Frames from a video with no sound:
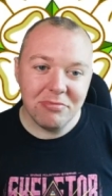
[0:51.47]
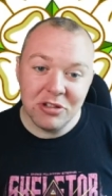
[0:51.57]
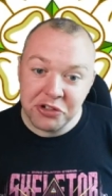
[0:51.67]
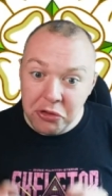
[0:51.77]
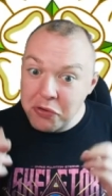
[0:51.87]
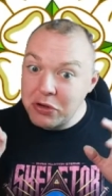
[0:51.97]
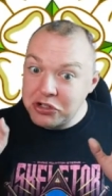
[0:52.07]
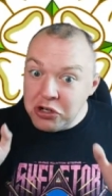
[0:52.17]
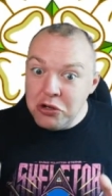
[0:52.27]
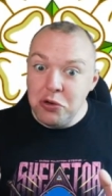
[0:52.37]
So there are
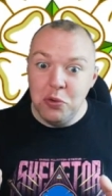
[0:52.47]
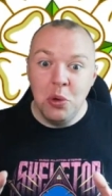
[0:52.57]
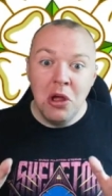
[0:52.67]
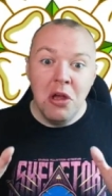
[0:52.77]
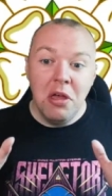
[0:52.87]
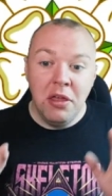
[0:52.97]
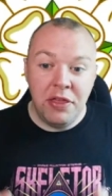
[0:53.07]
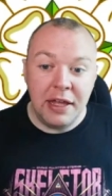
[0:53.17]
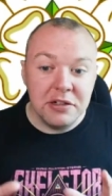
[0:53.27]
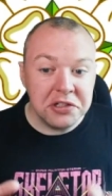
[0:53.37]
two
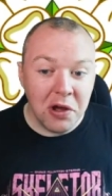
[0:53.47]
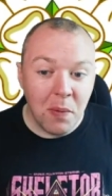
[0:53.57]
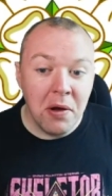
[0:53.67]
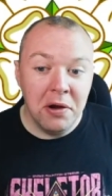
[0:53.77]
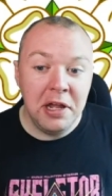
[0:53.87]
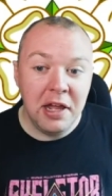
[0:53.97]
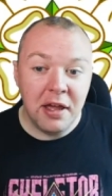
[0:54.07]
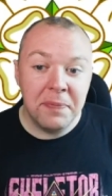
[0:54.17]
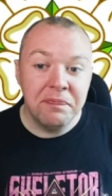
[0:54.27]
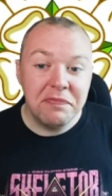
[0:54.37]
things going on here
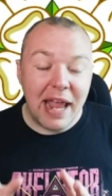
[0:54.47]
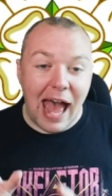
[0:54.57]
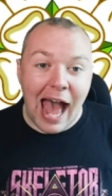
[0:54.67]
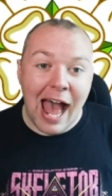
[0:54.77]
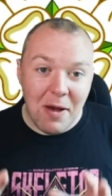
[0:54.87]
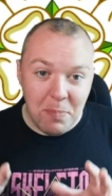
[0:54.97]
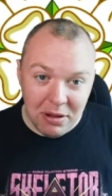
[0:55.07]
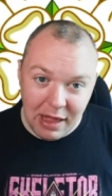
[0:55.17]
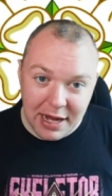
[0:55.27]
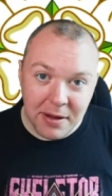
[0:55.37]
at
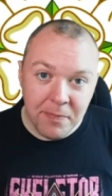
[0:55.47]
play,